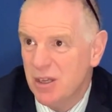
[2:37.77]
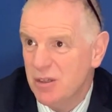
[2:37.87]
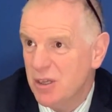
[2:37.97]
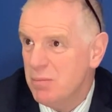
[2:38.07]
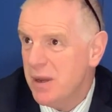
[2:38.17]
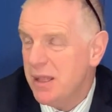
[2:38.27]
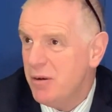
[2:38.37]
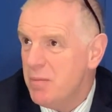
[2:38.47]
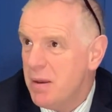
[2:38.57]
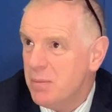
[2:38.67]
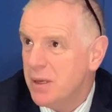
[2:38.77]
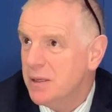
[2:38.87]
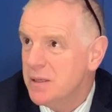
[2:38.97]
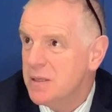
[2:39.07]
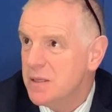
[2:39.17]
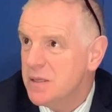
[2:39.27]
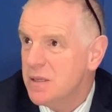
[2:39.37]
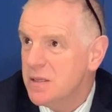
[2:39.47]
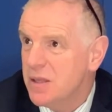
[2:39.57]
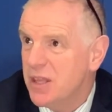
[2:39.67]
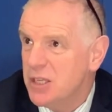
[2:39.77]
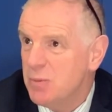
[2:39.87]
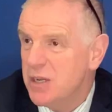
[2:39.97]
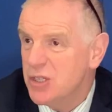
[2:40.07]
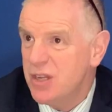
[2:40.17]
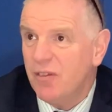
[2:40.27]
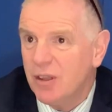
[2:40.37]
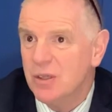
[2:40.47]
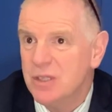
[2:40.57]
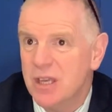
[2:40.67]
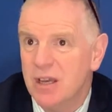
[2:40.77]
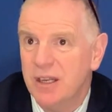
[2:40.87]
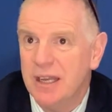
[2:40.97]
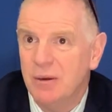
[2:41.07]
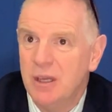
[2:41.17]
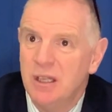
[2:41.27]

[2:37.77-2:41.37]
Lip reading: can barely remember things being as difficult as they are now,